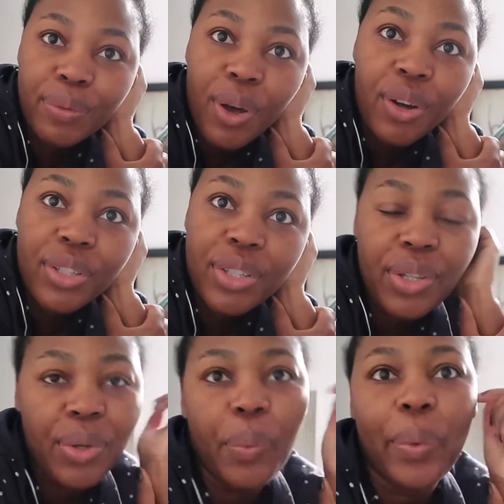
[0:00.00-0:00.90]
vlogs
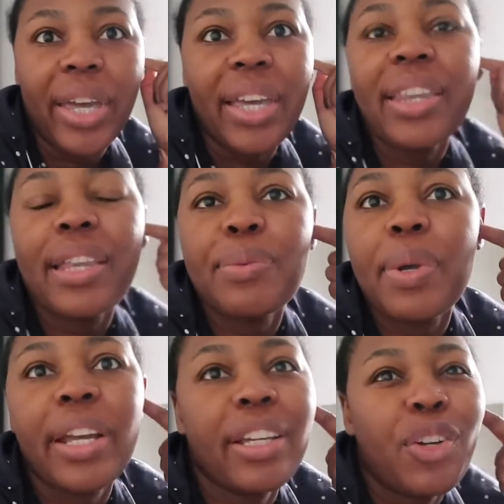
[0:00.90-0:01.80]
a week. That's what
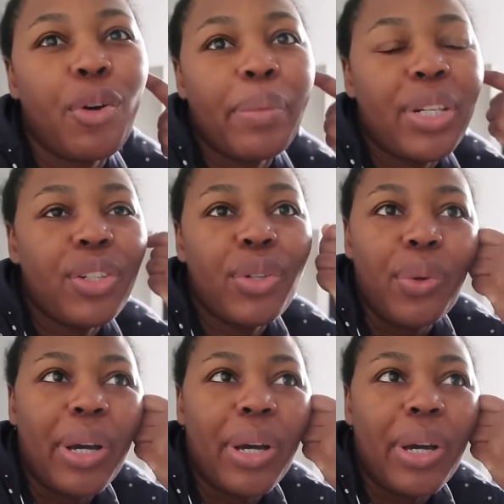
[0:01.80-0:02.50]
I can commit to.